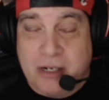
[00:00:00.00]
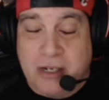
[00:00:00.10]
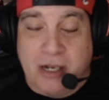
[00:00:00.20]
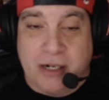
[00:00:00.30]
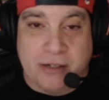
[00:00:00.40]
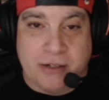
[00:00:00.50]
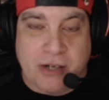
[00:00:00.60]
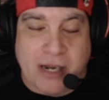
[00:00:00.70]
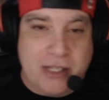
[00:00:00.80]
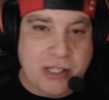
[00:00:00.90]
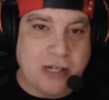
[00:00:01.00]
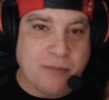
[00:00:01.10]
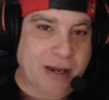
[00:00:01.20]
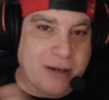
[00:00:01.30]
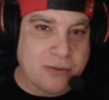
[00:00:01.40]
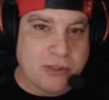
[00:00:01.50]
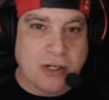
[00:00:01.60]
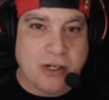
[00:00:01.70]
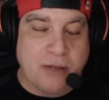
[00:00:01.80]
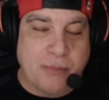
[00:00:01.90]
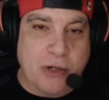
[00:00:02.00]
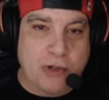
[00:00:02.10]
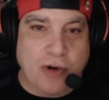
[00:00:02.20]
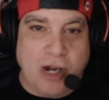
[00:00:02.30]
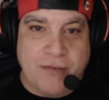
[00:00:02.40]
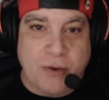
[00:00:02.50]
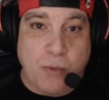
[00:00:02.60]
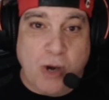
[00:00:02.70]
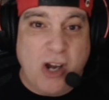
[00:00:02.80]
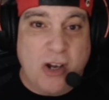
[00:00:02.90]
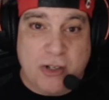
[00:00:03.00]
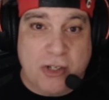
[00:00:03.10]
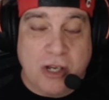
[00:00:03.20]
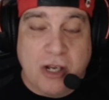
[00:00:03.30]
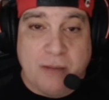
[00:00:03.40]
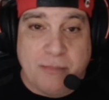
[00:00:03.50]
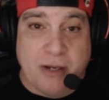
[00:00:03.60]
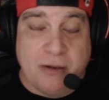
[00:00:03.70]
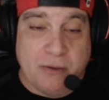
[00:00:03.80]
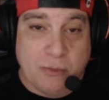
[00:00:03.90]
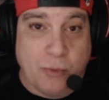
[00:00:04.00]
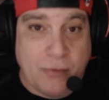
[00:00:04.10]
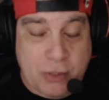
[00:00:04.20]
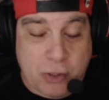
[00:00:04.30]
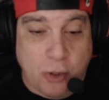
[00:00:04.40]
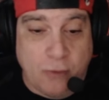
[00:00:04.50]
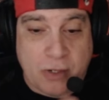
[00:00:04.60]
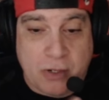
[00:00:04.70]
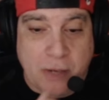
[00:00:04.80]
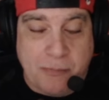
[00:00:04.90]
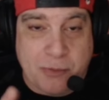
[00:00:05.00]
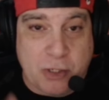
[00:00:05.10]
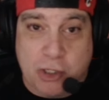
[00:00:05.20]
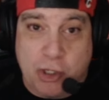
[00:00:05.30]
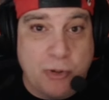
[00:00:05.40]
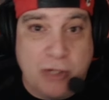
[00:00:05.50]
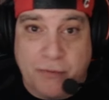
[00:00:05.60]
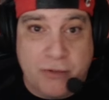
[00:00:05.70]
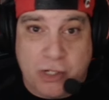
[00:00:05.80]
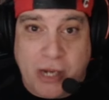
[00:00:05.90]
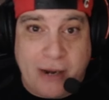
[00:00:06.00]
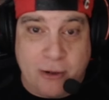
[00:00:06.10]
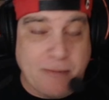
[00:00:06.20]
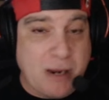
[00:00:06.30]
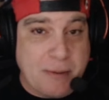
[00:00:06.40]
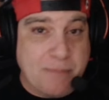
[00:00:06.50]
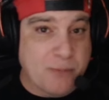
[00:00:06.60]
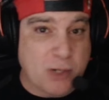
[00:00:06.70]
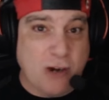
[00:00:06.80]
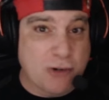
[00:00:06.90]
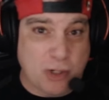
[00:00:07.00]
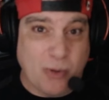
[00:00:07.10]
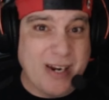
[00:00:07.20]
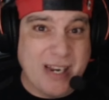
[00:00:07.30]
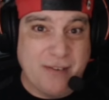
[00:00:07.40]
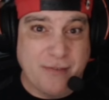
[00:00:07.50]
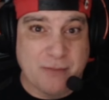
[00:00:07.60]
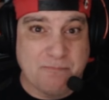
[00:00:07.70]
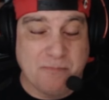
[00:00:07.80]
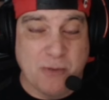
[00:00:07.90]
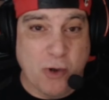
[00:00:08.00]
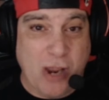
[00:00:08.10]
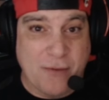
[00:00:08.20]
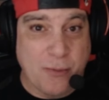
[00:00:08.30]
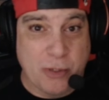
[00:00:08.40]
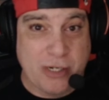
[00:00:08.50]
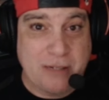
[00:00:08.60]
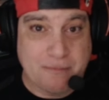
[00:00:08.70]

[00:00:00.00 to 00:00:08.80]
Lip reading: And £18 per driver worked, but with a sort of just 2 different scales. Maybe charge 20 for everybody,